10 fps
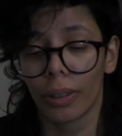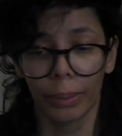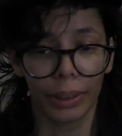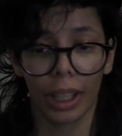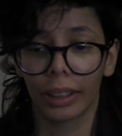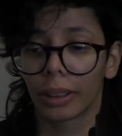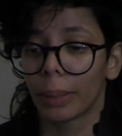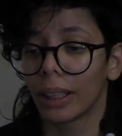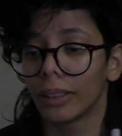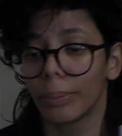I'm talking
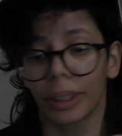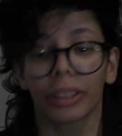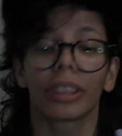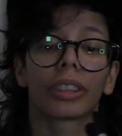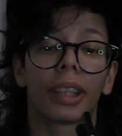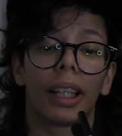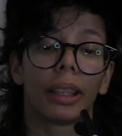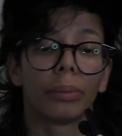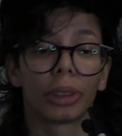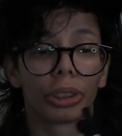about American
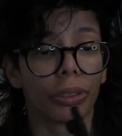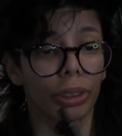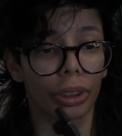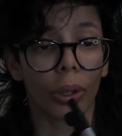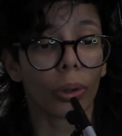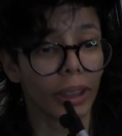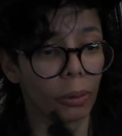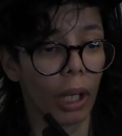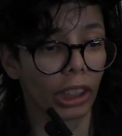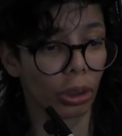Crime, which you should only
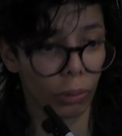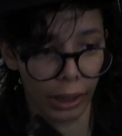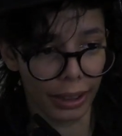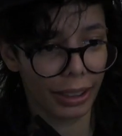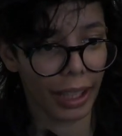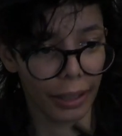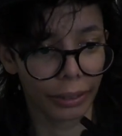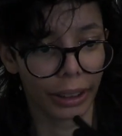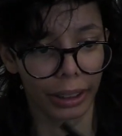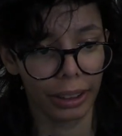watch once
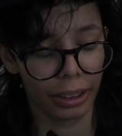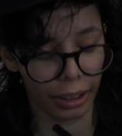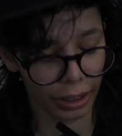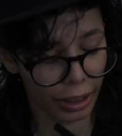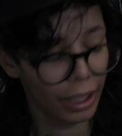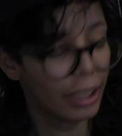ever because it's